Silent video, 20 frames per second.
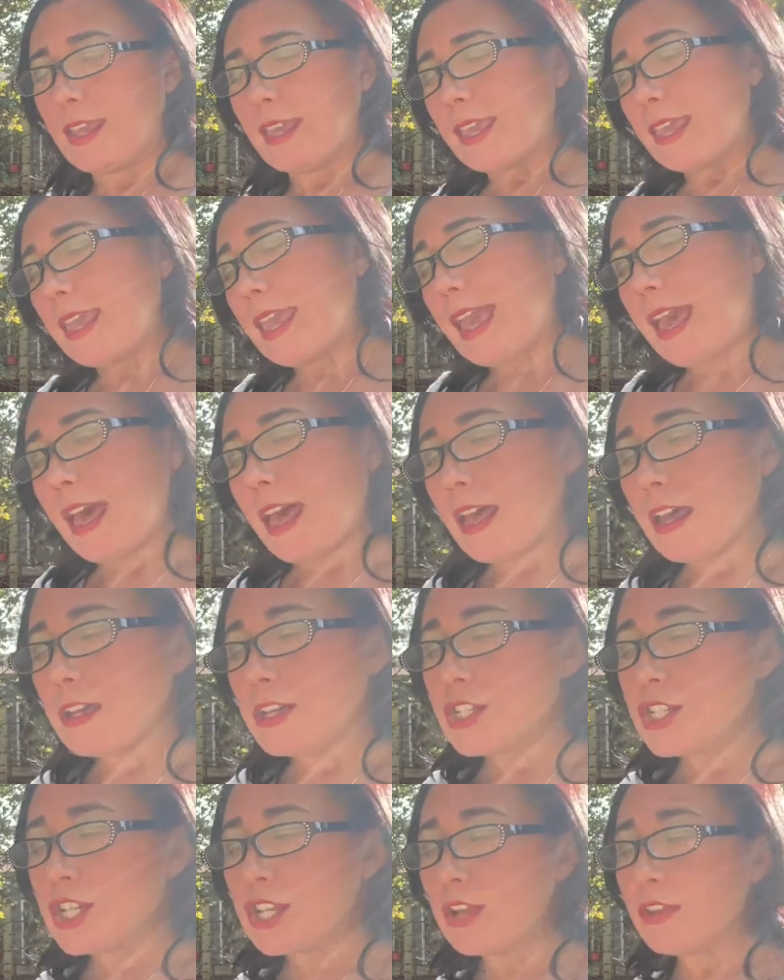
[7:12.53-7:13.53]
Yeah,
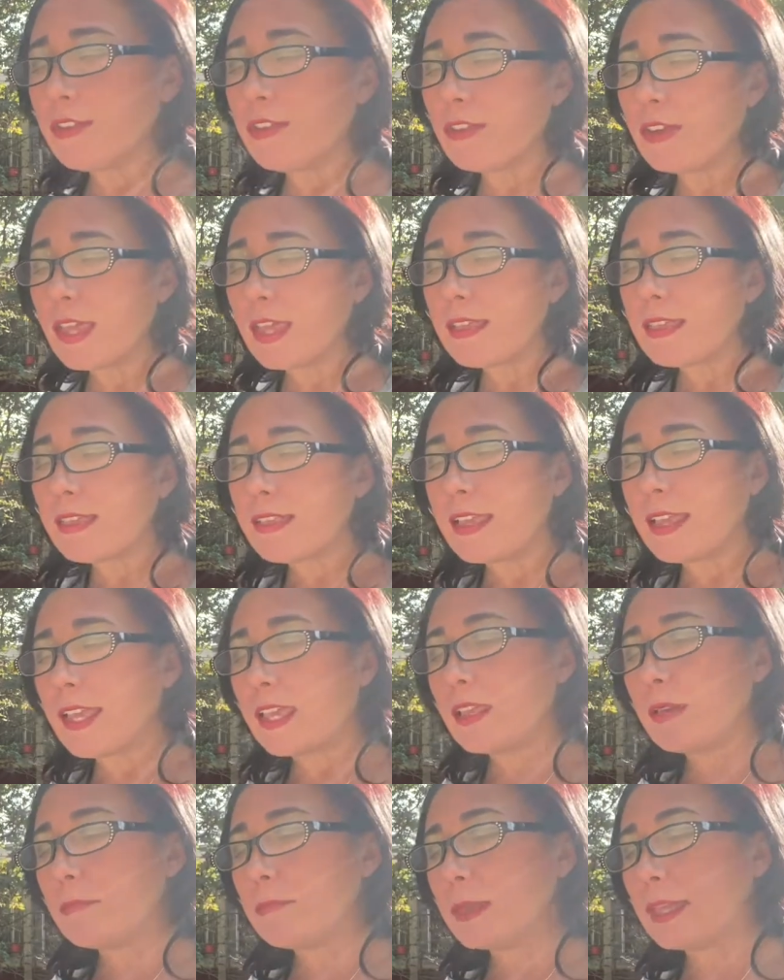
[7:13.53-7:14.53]
she also kissed
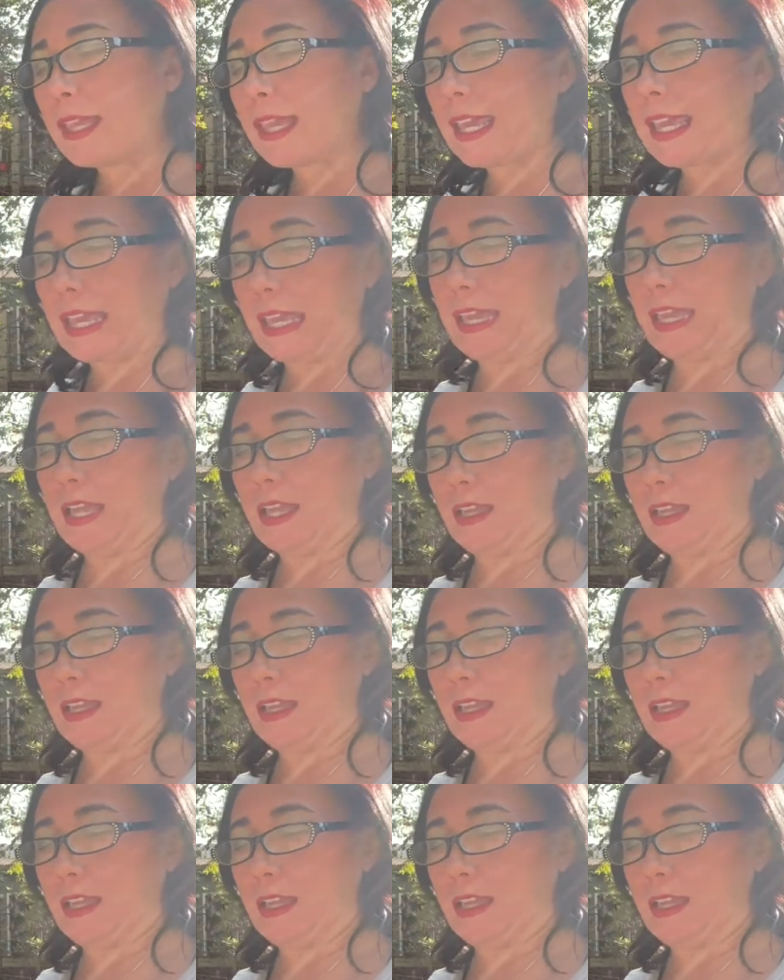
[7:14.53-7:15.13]
Ian McGee.